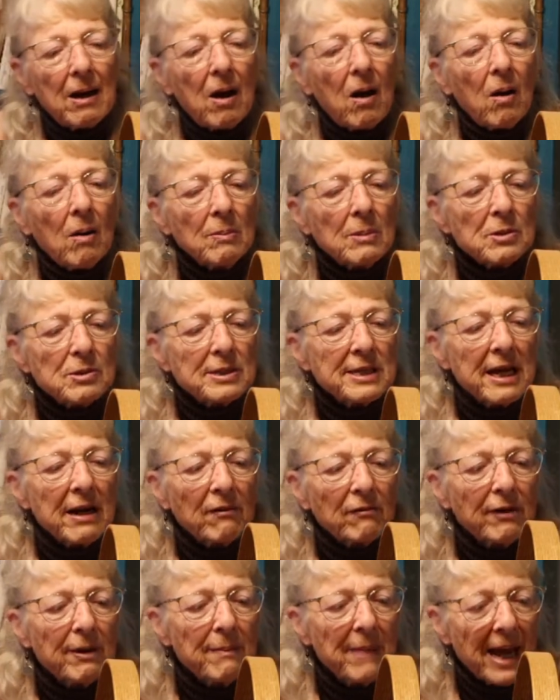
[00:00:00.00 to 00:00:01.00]
Almost
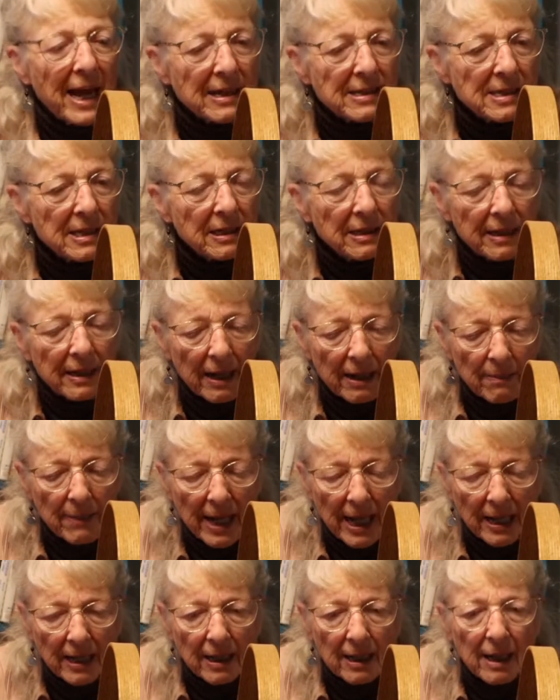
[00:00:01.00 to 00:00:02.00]
every basket that I
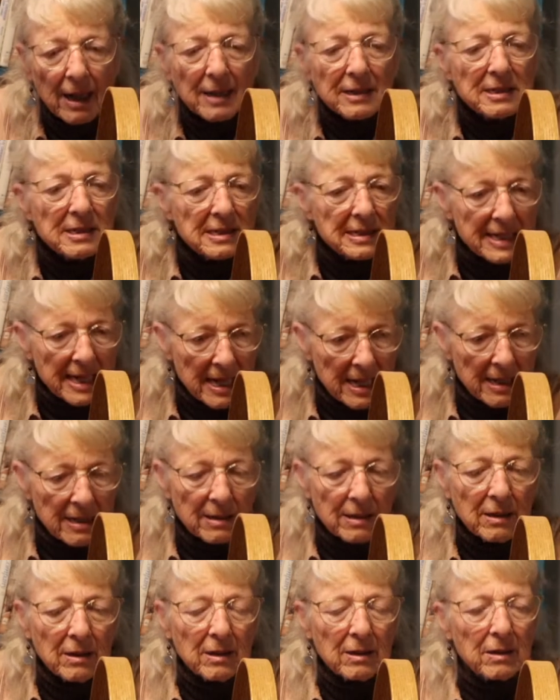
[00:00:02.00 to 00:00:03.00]
make, I
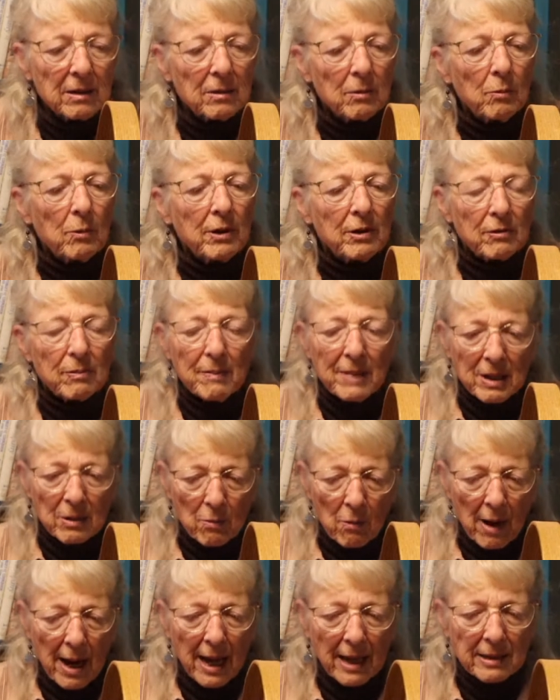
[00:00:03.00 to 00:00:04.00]
stain with
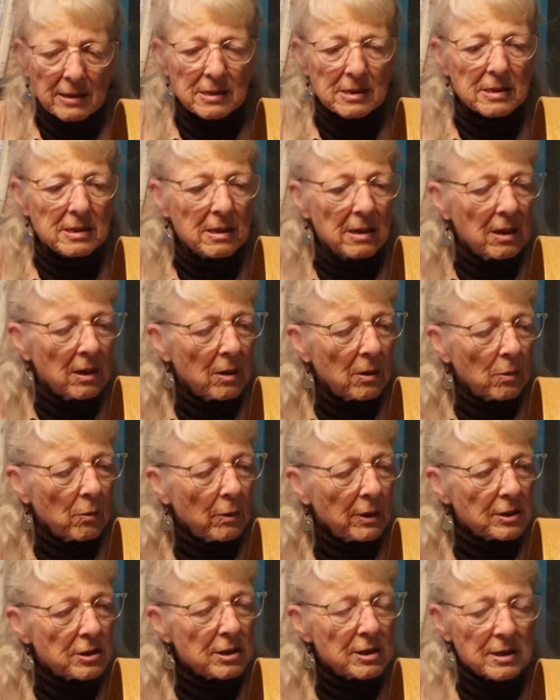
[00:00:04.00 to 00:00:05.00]
Minwax,
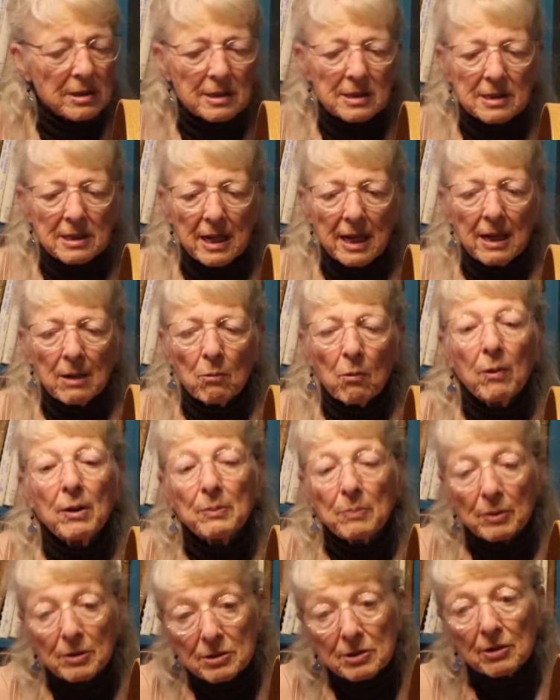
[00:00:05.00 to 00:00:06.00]
which is a
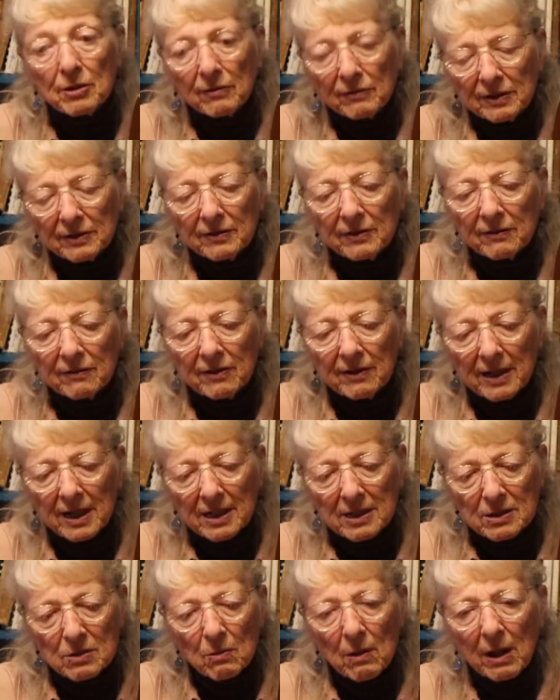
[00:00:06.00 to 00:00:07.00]
wood preservative
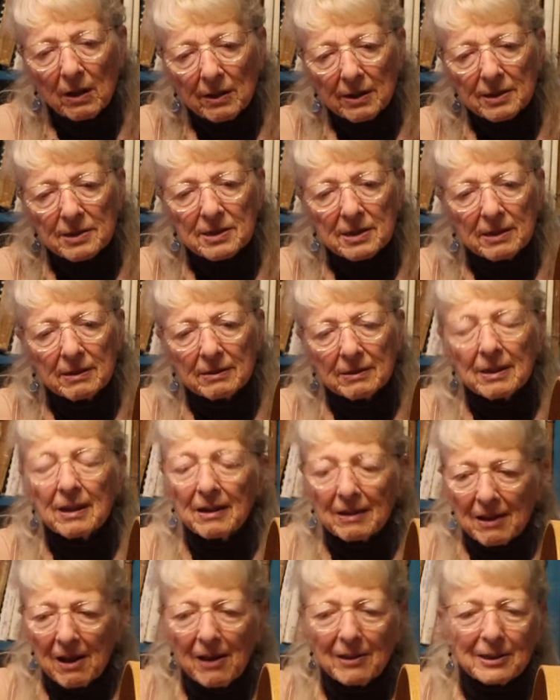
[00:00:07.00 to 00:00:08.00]
as well as
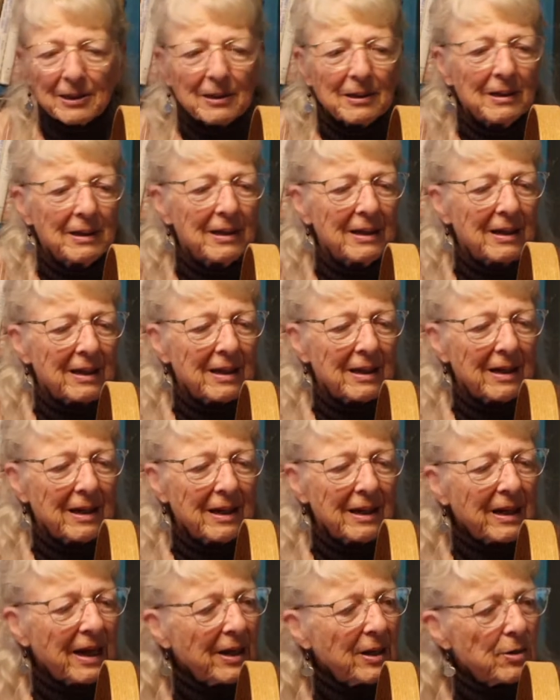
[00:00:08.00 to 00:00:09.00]
a color.
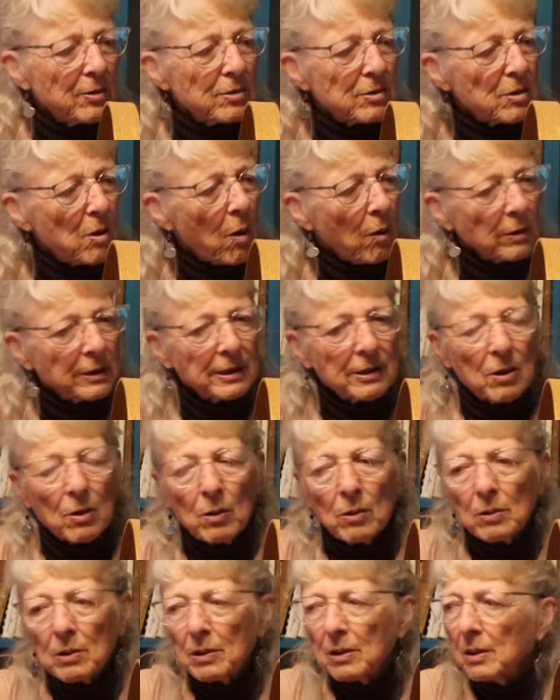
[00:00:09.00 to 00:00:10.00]
And I use Golden
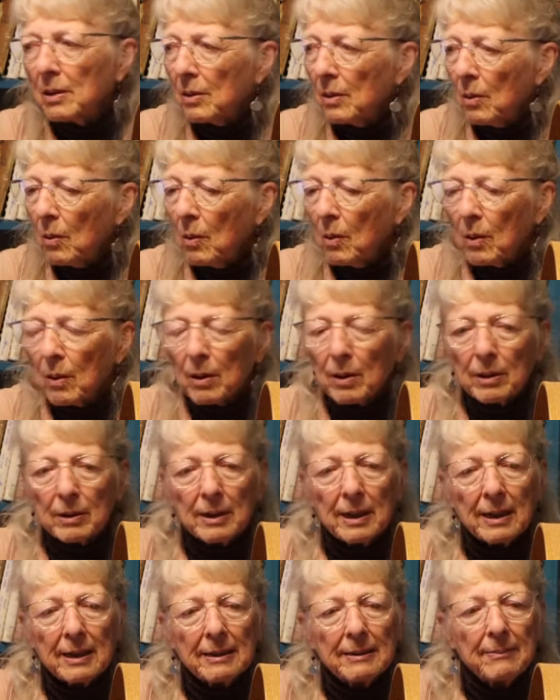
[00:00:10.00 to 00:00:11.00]
Oak
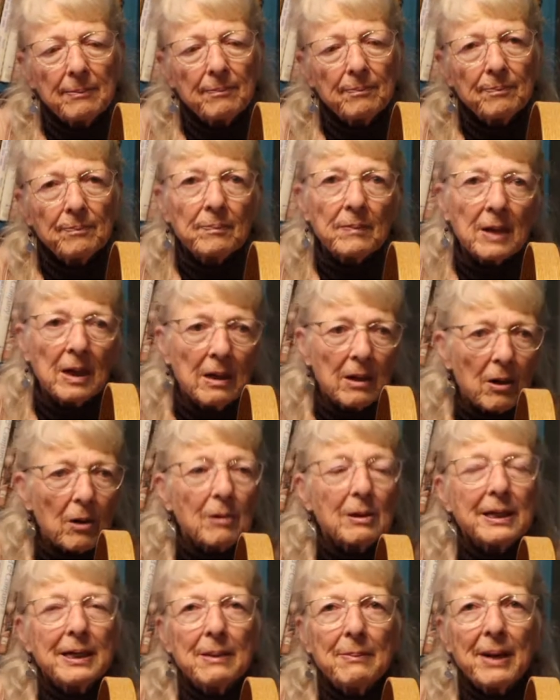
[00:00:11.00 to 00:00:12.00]
or
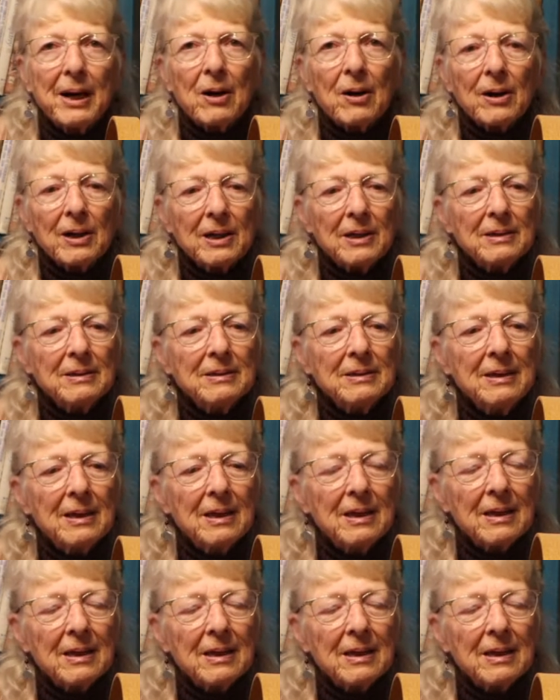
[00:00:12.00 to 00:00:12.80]
Early American.